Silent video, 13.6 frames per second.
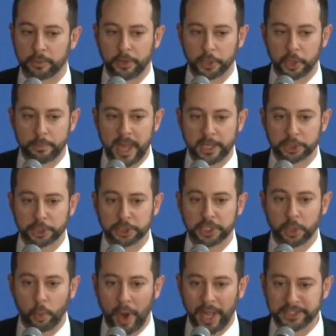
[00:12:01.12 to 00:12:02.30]
portfolio managers in
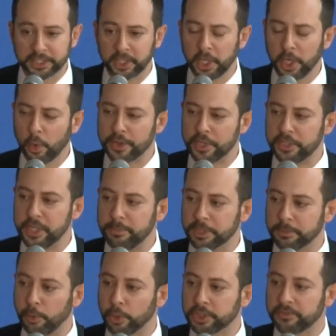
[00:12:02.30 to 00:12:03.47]
the West, where the
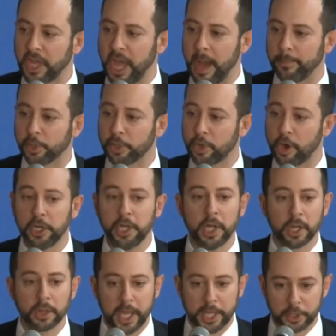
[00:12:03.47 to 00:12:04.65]
deepest pools of capital are,
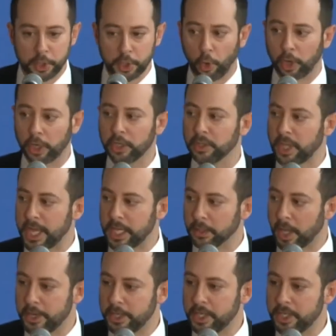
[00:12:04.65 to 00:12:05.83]
like New York, like
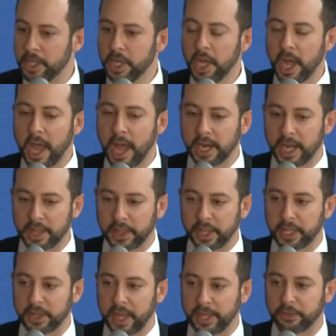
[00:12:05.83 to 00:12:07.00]
London. And I
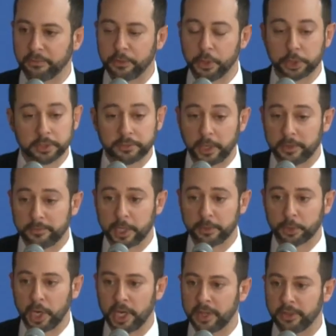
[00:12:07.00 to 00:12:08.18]
think that the future is very, very
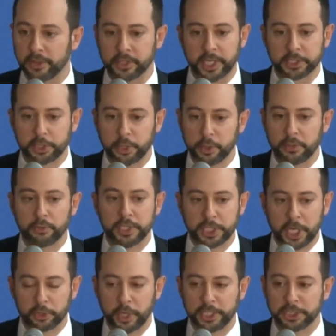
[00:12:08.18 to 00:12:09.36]
bright. I think the next 2 to 3
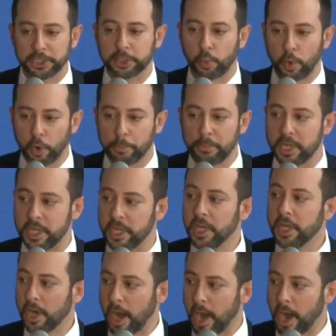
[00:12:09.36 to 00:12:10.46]
generations will be